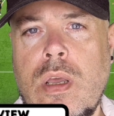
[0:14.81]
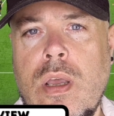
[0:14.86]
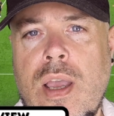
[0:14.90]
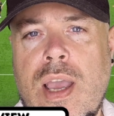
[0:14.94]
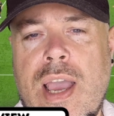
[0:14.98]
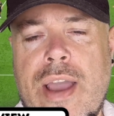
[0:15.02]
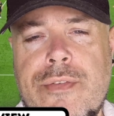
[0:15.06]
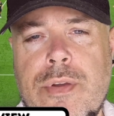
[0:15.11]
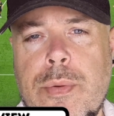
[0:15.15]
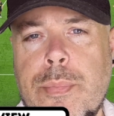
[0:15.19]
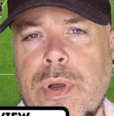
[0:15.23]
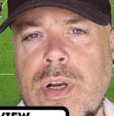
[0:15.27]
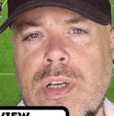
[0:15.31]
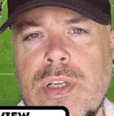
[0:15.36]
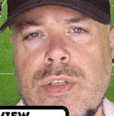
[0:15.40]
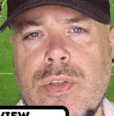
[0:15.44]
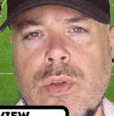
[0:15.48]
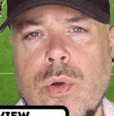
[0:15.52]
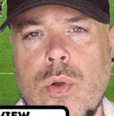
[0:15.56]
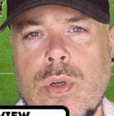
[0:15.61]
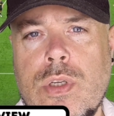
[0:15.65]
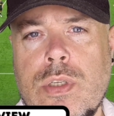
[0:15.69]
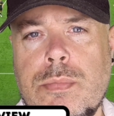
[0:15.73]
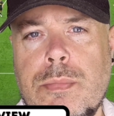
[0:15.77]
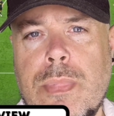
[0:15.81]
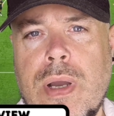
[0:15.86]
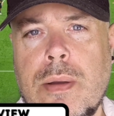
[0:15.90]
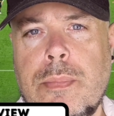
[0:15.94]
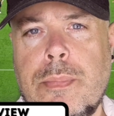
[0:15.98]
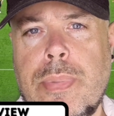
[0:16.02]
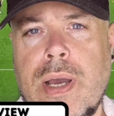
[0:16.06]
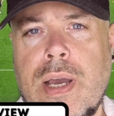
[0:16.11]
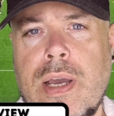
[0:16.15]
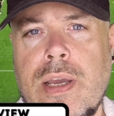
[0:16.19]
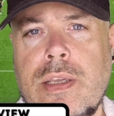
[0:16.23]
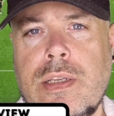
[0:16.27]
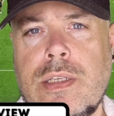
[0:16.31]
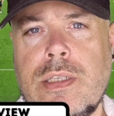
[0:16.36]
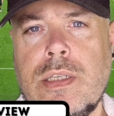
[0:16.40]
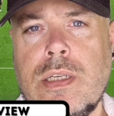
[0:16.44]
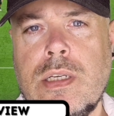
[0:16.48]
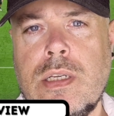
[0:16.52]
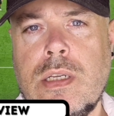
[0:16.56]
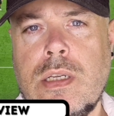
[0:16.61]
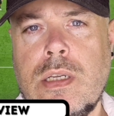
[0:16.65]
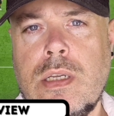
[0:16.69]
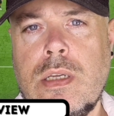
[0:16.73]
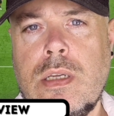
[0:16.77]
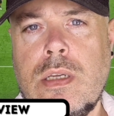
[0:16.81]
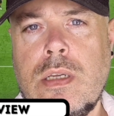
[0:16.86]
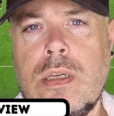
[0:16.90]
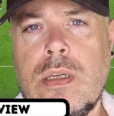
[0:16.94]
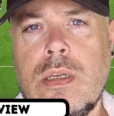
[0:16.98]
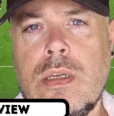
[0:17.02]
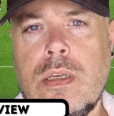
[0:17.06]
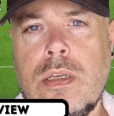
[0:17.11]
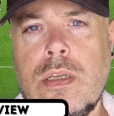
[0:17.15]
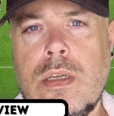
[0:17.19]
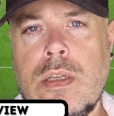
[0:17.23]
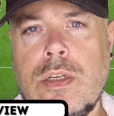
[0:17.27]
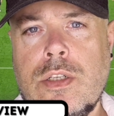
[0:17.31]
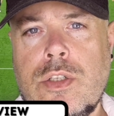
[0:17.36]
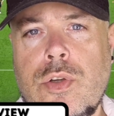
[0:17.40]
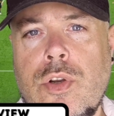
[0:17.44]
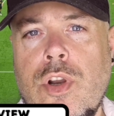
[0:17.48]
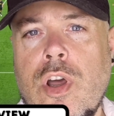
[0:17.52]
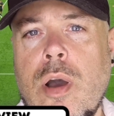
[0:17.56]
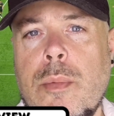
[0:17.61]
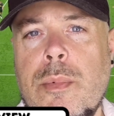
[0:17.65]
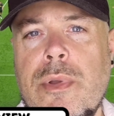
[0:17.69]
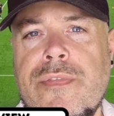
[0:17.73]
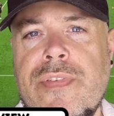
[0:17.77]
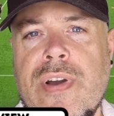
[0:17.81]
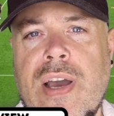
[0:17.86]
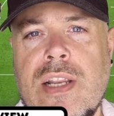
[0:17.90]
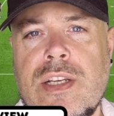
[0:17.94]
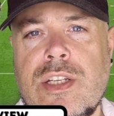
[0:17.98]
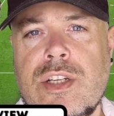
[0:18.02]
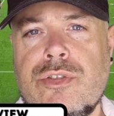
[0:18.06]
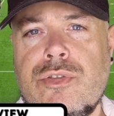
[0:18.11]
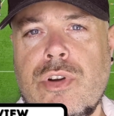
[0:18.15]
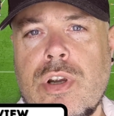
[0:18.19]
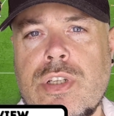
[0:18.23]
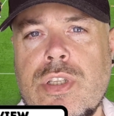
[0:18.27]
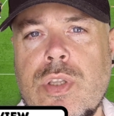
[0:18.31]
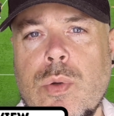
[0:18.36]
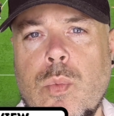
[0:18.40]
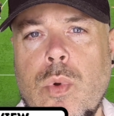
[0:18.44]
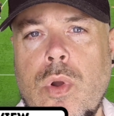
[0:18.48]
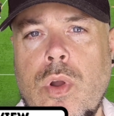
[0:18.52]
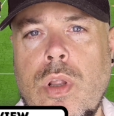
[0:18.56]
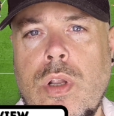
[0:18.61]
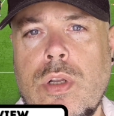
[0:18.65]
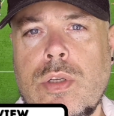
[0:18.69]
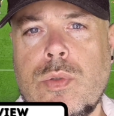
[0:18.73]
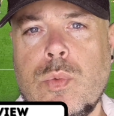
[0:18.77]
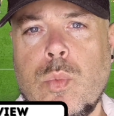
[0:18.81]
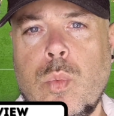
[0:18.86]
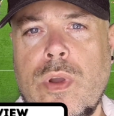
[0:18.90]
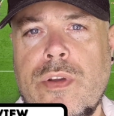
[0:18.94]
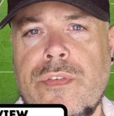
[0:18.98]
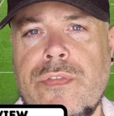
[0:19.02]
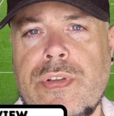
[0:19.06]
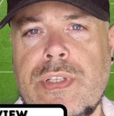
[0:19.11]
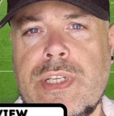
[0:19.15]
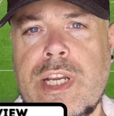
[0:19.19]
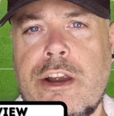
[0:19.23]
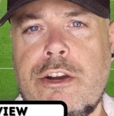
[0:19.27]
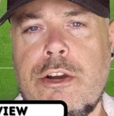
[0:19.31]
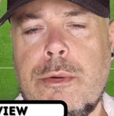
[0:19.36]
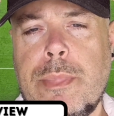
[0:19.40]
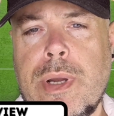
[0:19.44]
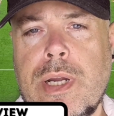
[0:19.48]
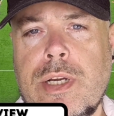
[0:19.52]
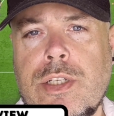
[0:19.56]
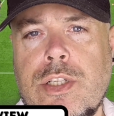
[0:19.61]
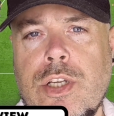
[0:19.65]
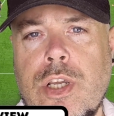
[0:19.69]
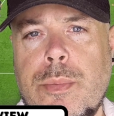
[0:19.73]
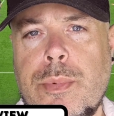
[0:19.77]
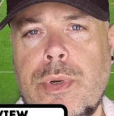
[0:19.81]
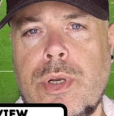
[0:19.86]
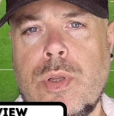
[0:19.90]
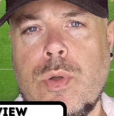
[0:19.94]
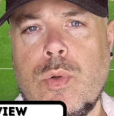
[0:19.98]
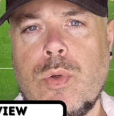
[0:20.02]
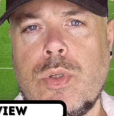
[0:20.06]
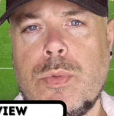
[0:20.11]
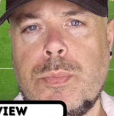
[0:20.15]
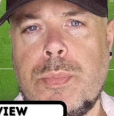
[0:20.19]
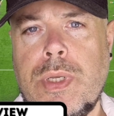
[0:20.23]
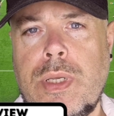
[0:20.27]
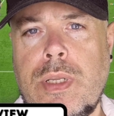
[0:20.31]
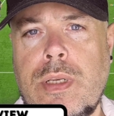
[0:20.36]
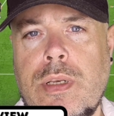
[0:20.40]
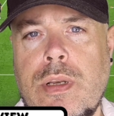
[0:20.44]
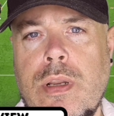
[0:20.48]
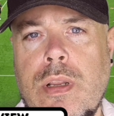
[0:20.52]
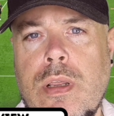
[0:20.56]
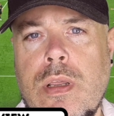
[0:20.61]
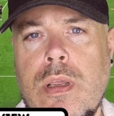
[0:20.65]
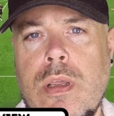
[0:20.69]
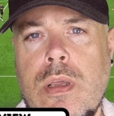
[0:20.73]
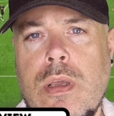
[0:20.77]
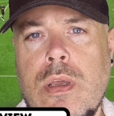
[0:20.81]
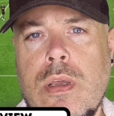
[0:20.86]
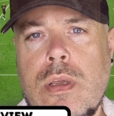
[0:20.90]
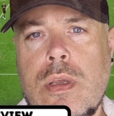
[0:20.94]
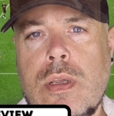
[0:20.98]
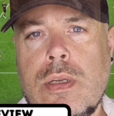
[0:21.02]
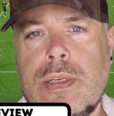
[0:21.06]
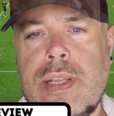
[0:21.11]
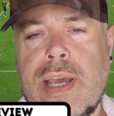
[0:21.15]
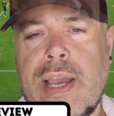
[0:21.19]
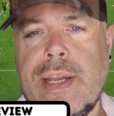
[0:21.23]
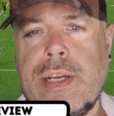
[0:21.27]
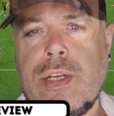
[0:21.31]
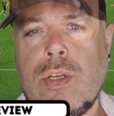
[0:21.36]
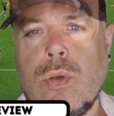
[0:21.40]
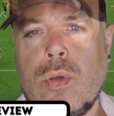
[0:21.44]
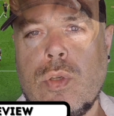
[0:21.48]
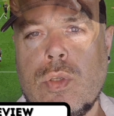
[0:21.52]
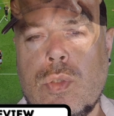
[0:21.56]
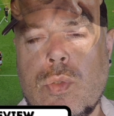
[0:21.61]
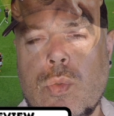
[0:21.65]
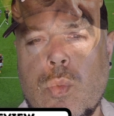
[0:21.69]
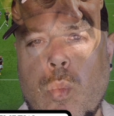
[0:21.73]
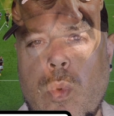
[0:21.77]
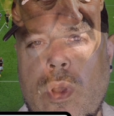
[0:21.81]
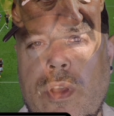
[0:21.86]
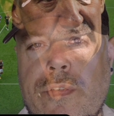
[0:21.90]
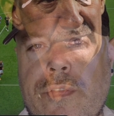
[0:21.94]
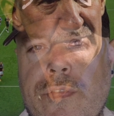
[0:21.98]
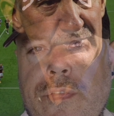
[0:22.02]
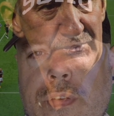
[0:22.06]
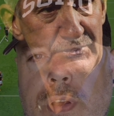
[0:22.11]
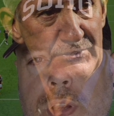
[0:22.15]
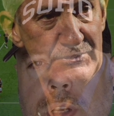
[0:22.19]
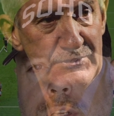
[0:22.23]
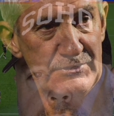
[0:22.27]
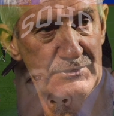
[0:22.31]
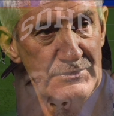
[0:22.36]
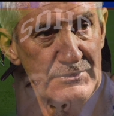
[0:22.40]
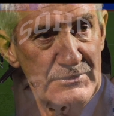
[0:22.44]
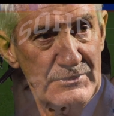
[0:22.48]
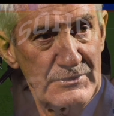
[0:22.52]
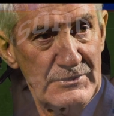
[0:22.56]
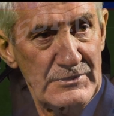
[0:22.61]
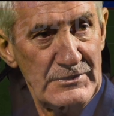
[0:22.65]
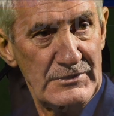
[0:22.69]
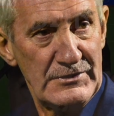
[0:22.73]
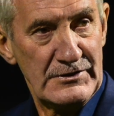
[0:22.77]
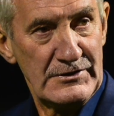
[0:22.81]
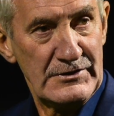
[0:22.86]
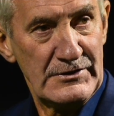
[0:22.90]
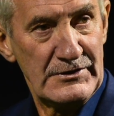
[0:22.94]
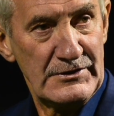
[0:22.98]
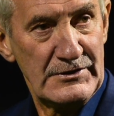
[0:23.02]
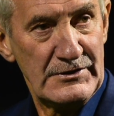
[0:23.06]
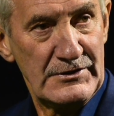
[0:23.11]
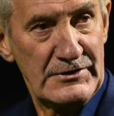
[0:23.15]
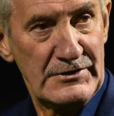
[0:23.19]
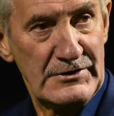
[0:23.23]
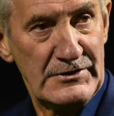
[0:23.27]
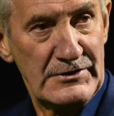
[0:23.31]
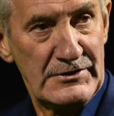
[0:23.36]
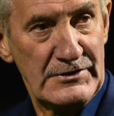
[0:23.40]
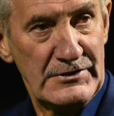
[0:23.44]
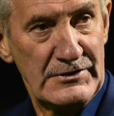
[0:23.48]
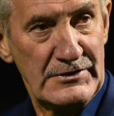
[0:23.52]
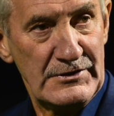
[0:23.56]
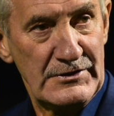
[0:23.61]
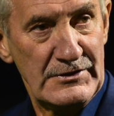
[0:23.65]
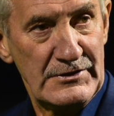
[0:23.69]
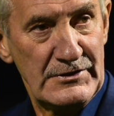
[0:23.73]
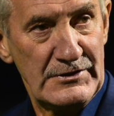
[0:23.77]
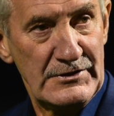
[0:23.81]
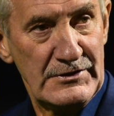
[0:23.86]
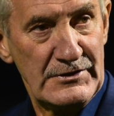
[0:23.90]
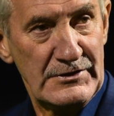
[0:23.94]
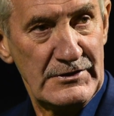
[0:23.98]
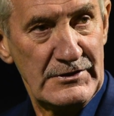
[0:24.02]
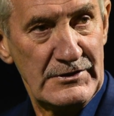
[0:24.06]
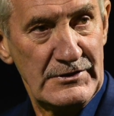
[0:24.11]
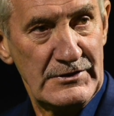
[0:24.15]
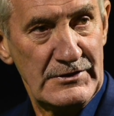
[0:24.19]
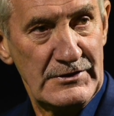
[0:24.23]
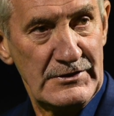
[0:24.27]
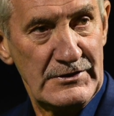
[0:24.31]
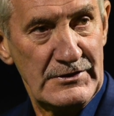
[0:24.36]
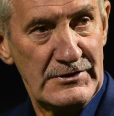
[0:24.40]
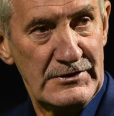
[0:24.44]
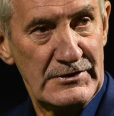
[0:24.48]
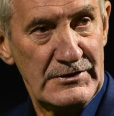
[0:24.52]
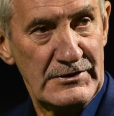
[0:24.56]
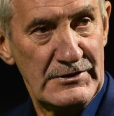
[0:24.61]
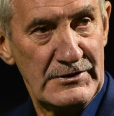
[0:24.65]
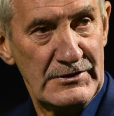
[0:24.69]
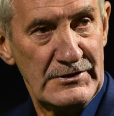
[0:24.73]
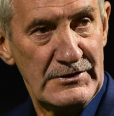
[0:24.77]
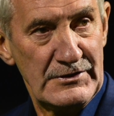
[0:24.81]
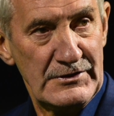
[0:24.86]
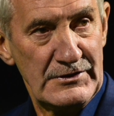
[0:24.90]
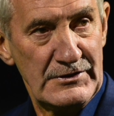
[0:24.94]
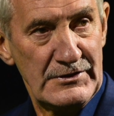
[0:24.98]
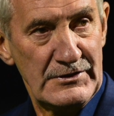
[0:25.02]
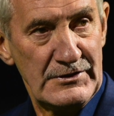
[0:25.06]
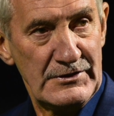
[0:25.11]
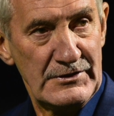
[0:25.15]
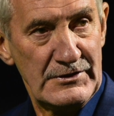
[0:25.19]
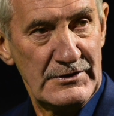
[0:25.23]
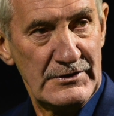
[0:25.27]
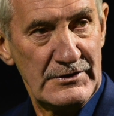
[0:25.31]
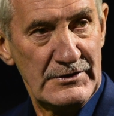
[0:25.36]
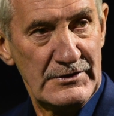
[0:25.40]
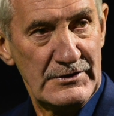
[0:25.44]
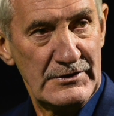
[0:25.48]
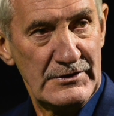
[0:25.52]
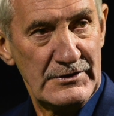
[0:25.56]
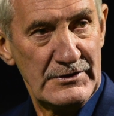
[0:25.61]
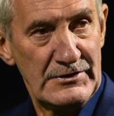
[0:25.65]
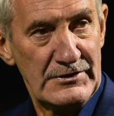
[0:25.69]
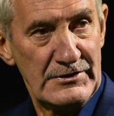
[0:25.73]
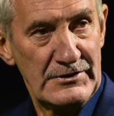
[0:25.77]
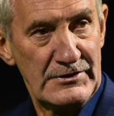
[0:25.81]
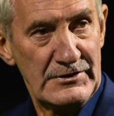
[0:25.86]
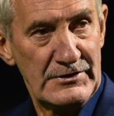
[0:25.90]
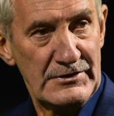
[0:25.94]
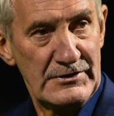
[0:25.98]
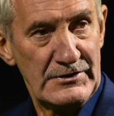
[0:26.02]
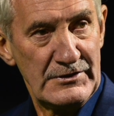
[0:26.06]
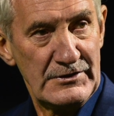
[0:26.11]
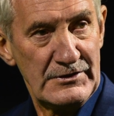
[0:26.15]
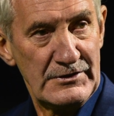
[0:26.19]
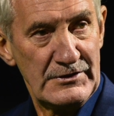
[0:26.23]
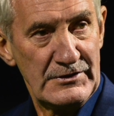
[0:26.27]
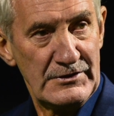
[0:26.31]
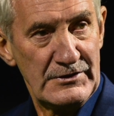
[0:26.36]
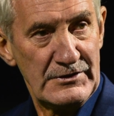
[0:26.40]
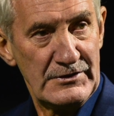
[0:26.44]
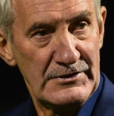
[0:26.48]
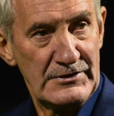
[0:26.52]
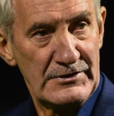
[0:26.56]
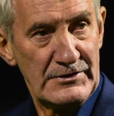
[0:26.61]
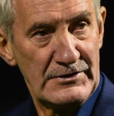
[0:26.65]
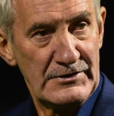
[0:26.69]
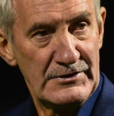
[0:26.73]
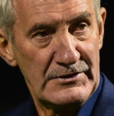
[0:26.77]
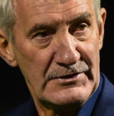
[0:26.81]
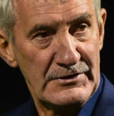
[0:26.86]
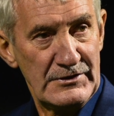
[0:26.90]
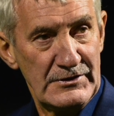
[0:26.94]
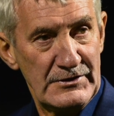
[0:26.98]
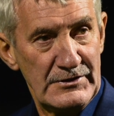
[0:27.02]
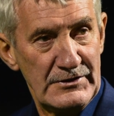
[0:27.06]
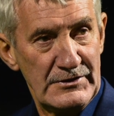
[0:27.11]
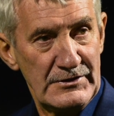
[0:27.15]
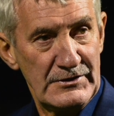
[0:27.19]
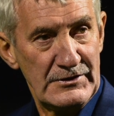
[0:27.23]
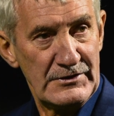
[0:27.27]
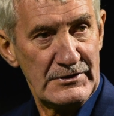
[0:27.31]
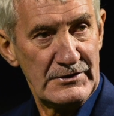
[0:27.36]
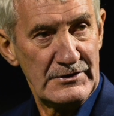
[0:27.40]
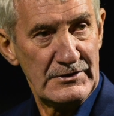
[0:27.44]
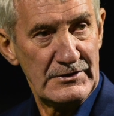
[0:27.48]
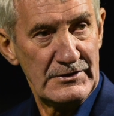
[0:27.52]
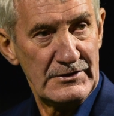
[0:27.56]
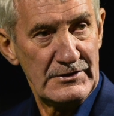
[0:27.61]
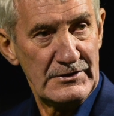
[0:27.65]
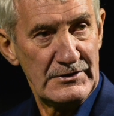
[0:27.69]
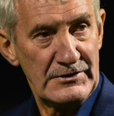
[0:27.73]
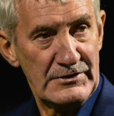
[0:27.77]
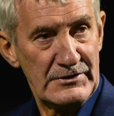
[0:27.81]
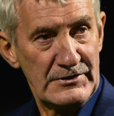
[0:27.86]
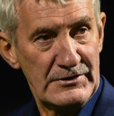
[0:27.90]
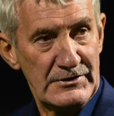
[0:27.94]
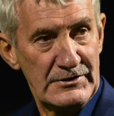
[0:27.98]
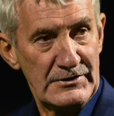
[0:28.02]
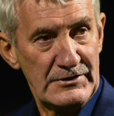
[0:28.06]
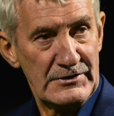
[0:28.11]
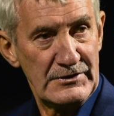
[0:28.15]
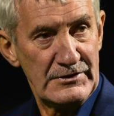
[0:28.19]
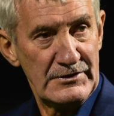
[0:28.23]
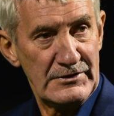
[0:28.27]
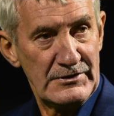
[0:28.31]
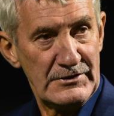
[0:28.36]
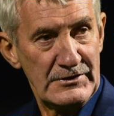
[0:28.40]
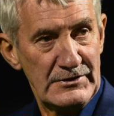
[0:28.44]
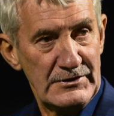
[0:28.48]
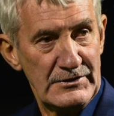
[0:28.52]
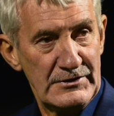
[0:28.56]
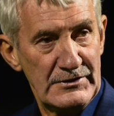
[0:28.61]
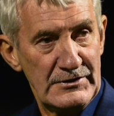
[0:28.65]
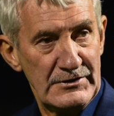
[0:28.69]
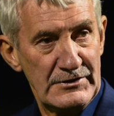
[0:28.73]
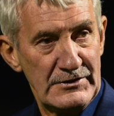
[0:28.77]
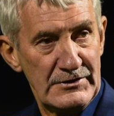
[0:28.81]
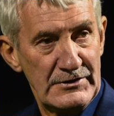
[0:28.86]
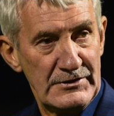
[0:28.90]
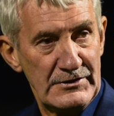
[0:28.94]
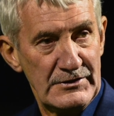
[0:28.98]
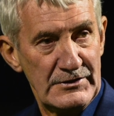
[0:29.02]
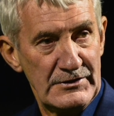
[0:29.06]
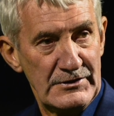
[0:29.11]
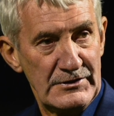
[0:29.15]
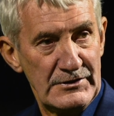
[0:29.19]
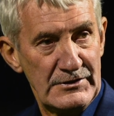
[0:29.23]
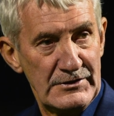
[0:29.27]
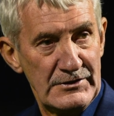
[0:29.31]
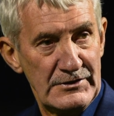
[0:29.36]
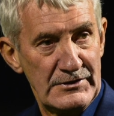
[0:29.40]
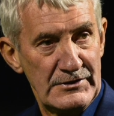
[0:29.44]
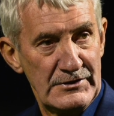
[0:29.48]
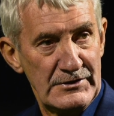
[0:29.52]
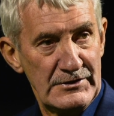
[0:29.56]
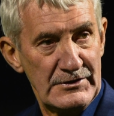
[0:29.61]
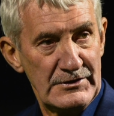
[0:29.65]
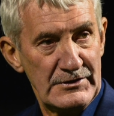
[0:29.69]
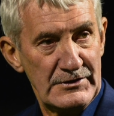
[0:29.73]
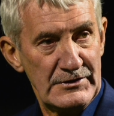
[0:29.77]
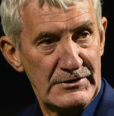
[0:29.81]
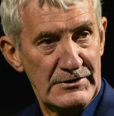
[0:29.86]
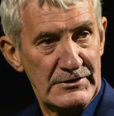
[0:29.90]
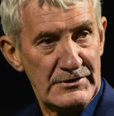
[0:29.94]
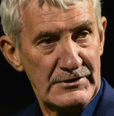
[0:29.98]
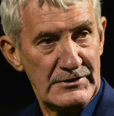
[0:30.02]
everybody's thoughts, Magpies. Toon Army fans across the world with Terry McDermott, who has been diagnosed with dementia. For everybody from across the world, we wish Terry and his family all the best in his battle against this horrible disease.